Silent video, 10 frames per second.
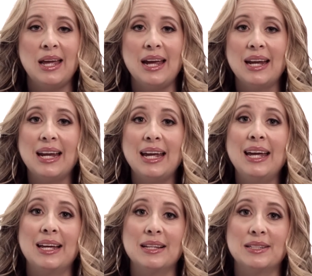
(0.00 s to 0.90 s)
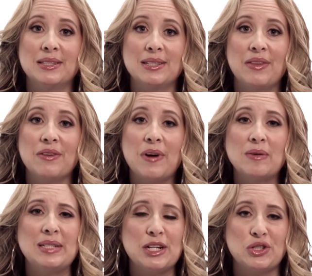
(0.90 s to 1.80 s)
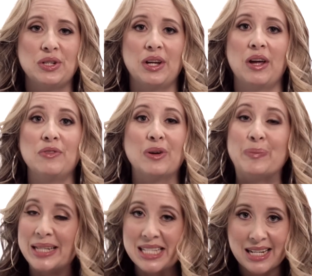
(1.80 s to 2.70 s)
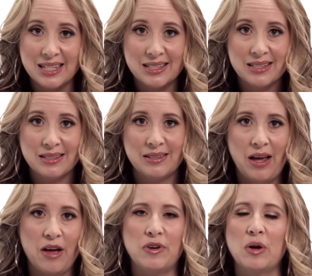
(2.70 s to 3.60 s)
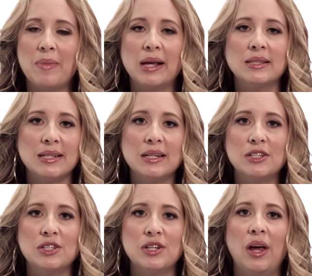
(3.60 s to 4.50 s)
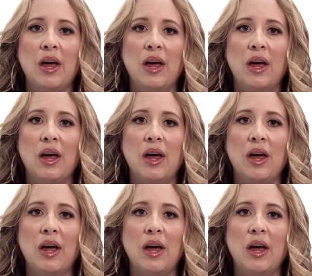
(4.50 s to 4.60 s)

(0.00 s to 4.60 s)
It is the foundation of your business, of your message,